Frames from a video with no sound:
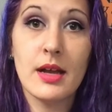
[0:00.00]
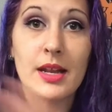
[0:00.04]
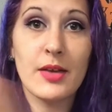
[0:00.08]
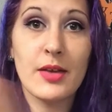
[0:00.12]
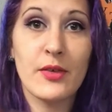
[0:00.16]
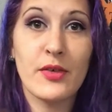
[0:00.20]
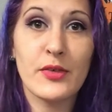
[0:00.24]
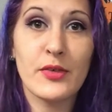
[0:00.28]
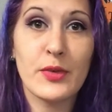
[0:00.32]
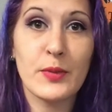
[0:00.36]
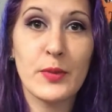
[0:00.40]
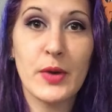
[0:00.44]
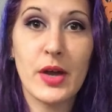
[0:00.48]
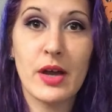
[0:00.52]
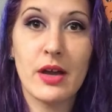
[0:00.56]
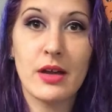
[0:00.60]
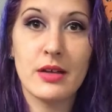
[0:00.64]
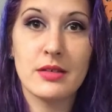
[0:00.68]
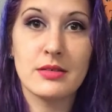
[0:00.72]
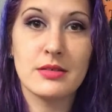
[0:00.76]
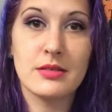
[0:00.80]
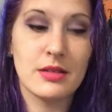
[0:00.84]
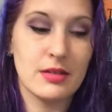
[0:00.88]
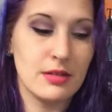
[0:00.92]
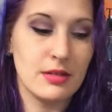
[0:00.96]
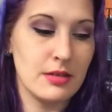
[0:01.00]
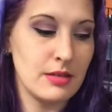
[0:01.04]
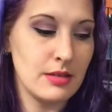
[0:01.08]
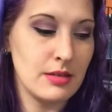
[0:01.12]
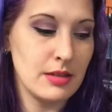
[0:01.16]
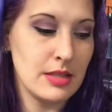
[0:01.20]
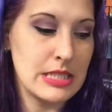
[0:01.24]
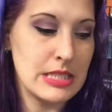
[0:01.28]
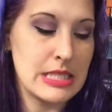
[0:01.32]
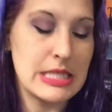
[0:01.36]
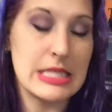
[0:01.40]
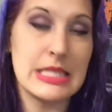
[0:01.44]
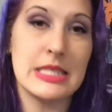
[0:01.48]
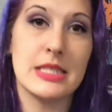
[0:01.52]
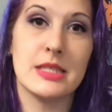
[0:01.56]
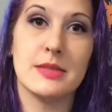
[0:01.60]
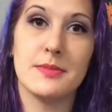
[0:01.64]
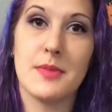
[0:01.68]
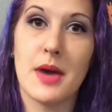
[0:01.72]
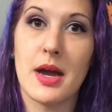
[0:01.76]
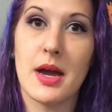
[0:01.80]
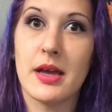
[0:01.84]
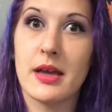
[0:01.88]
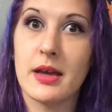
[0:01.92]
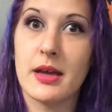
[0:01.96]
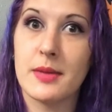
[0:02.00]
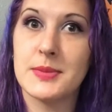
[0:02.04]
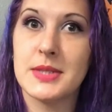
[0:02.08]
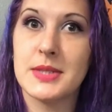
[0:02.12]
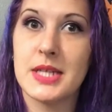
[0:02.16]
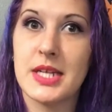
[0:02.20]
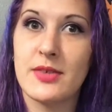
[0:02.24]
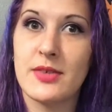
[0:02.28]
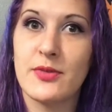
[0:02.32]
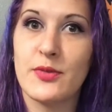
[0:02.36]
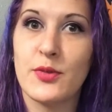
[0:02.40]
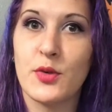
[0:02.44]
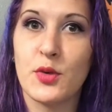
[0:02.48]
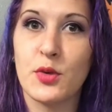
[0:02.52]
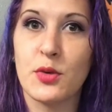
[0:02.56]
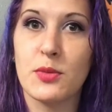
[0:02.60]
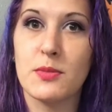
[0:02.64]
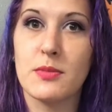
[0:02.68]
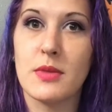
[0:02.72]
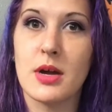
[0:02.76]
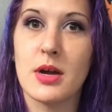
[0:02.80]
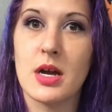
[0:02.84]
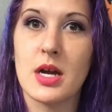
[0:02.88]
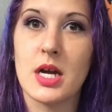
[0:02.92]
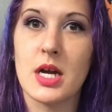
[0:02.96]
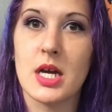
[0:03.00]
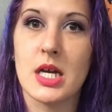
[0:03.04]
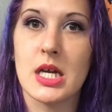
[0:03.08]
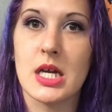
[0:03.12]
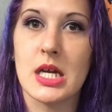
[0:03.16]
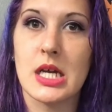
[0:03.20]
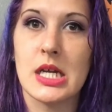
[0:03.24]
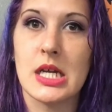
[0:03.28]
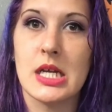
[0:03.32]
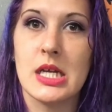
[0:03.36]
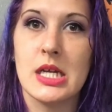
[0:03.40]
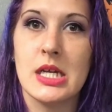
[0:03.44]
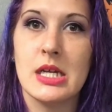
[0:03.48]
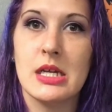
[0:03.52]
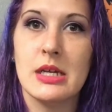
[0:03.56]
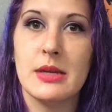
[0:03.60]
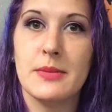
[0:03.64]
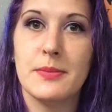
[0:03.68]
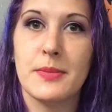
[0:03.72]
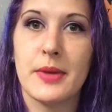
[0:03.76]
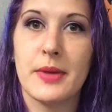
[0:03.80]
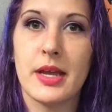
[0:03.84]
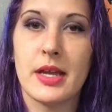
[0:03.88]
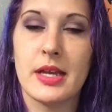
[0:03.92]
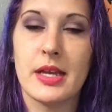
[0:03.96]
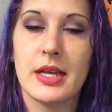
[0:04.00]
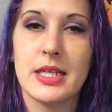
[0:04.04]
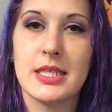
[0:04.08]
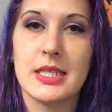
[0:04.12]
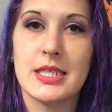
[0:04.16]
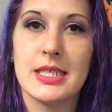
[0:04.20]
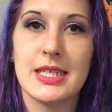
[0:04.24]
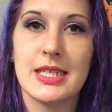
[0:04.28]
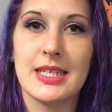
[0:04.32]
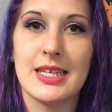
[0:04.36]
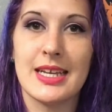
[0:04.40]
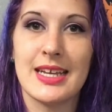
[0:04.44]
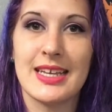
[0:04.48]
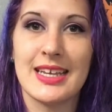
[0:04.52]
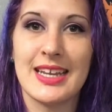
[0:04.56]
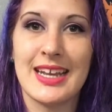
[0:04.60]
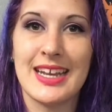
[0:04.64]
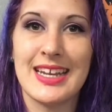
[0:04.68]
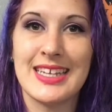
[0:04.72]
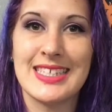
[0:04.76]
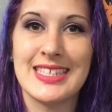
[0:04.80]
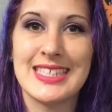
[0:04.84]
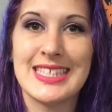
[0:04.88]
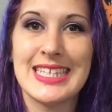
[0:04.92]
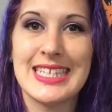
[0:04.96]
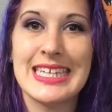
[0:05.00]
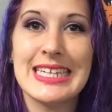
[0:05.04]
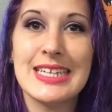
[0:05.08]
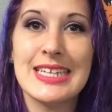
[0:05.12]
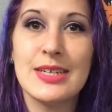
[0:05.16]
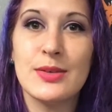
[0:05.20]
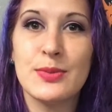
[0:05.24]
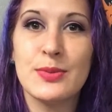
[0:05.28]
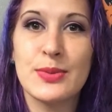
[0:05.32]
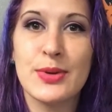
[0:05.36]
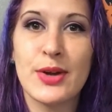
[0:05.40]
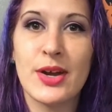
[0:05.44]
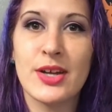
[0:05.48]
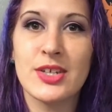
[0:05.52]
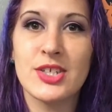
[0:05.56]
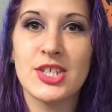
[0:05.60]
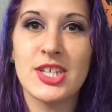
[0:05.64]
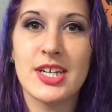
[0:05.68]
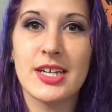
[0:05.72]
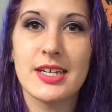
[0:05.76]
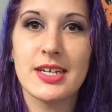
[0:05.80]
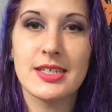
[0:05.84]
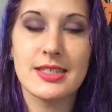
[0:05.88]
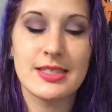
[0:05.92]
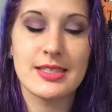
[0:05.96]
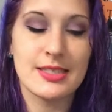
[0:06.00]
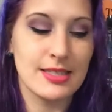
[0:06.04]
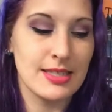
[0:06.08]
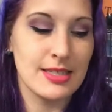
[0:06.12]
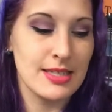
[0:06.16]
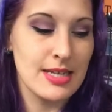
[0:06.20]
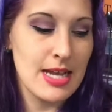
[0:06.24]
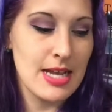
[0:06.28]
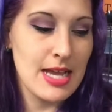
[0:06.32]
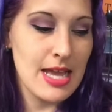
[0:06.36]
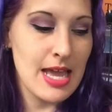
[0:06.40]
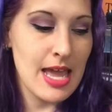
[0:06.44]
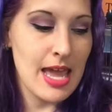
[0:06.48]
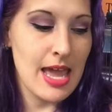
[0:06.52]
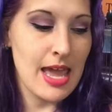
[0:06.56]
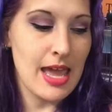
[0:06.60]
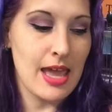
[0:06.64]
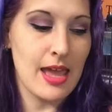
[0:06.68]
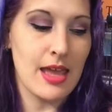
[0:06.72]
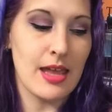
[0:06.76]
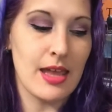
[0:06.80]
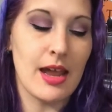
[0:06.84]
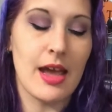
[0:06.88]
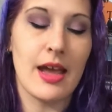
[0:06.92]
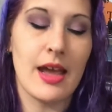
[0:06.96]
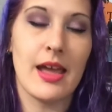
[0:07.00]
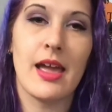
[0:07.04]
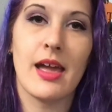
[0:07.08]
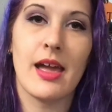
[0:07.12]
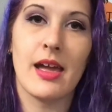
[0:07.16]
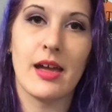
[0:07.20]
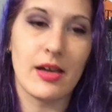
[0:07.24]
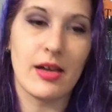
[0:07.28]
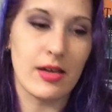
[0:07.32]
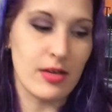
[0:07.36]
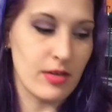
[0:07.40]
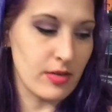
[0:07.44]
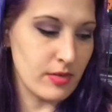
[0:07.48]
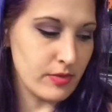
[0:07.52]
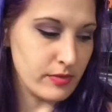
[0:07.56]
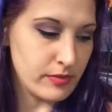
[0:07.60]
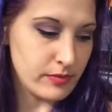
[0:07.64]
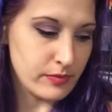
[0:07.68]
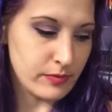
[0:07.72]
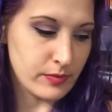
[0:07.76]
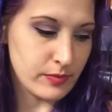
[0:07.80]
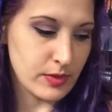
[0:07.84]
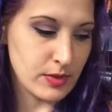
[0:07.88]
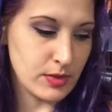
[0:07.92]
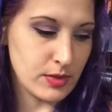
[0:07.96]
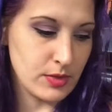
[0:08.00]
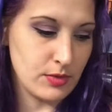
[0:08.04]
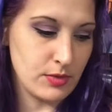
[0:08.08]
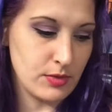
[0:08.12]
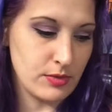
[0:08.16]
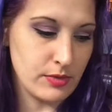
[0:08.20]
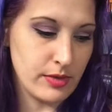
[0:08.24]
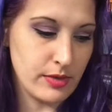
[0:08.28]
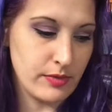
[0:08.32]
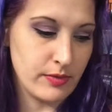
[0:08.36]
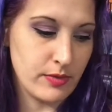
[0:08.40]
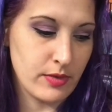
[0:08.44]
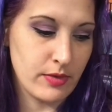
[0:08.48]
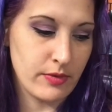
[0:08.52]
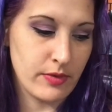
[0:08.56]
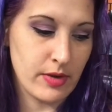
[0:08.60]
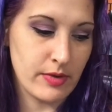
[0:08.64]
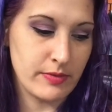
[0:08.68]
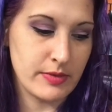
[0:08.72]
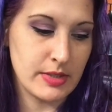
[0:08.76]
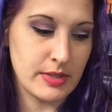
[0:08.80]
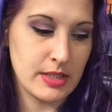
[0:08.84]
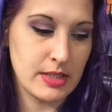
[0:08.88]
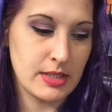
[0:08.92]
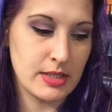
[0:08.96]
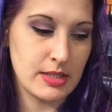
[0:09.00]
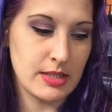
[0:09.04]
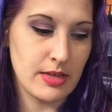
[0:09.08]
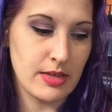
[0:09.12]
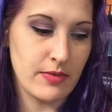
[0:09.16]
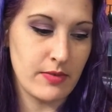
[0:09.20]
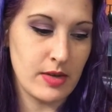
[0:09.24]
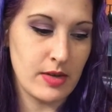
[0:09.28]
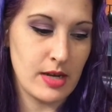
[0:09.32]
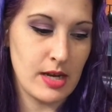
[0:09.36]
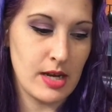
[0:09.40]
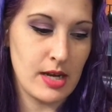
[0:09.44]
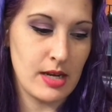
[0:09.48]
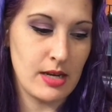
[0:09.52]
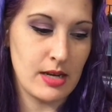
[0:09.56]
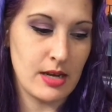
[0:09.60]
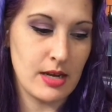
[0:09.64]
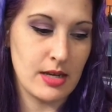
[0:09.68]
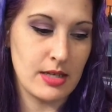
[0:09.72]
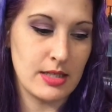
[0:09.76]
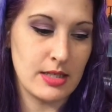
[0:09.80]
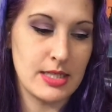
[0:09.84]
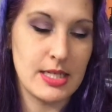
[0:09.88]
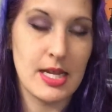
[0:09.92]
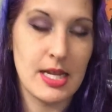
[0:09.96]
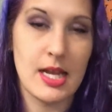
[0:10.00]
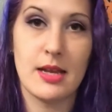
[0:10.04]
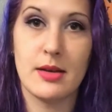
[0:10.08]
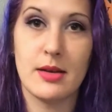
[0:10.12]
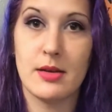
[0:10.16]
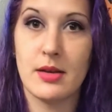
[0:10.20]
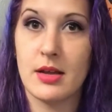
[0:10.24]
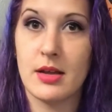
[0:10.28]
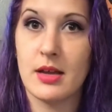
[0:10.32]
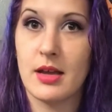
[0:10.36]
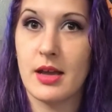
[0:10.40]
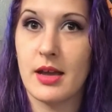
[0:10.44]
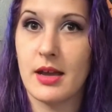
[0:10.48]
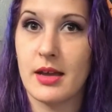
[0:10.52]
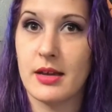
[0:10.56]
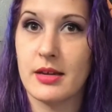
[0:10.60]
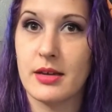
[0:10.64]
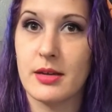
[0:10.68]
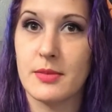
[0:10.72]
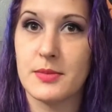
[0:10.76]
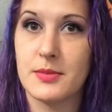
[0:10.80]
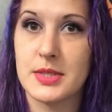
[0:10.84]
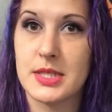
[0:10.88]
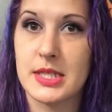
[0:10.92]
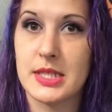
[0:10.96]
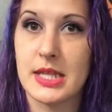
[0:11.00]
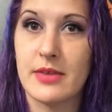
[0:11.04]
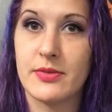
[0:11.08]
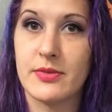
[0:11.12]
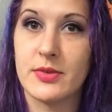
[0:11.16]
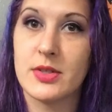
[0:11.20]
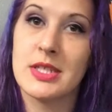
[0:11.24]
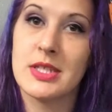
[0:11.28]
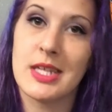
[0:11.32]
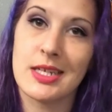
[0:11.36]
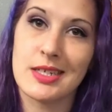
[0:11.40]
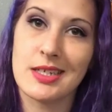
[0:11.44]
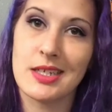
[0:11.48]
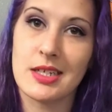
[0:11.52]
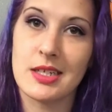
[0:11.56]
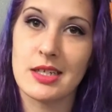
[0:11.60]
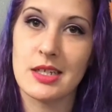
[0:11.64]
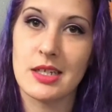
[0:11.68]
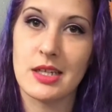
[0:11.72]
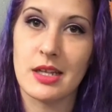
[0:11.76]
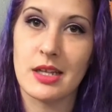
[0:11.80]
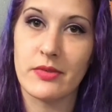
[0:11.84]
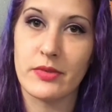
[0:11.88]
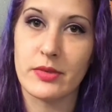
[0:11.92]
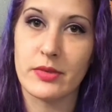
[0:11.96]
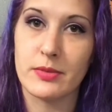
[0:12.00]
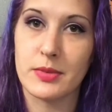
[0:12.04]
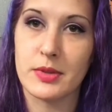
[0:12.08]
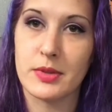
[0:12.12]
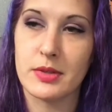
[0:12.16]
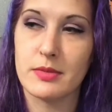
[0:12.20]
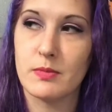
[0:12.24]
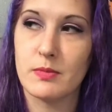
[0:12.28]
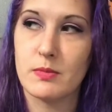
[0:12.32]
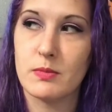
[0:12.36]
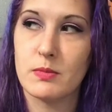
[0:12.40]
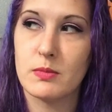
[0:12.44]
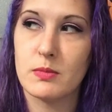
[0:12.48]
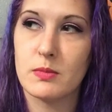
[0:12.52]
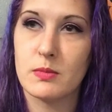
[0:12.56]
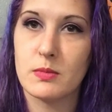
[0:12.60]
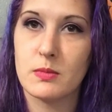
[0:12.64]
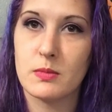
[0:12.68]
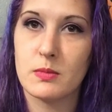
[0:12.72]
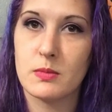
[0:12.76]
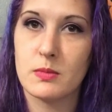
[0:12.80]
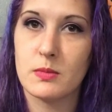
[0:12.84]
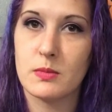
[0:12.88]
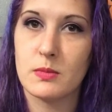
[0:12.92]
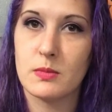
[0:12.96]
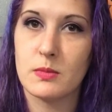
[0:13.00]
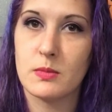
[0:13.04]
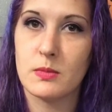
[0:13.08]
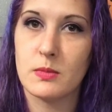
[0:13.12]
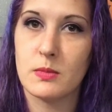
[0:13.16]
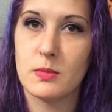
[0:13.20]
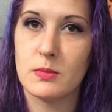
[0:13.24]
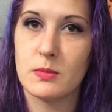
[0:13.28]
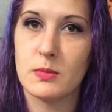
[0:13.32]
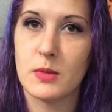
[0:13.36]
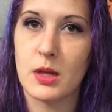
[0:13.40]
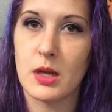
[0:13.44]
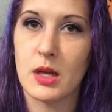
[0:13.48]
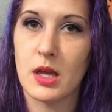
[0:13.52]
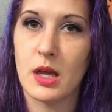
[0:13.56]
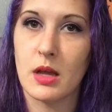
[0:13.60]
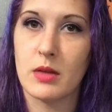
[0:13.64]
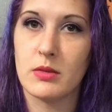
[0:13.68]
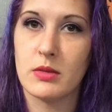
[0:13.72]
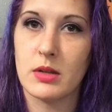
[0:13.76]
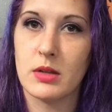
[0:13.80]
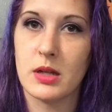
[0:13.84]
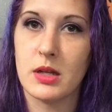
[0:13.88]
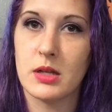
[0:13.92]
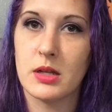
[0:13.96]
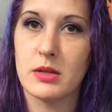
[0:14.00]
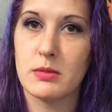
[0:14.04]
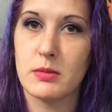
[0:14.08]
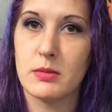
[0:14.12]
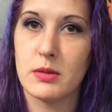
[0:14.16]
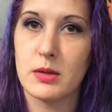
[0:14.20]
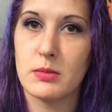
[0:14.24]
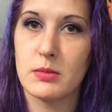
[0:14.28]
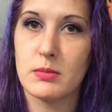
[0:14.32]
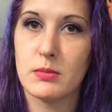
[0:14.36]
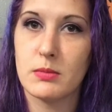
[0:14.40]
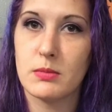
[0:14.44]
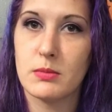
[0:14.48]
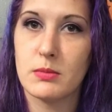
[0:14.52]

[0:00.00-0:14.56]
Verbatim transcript: Hello everyone, this is my update for my Pan 18 and 18 project and I have 1, 2, 3, 4, 5, 6, 7, 8, 9, 10 items left. Technically 11 but not counting the last one.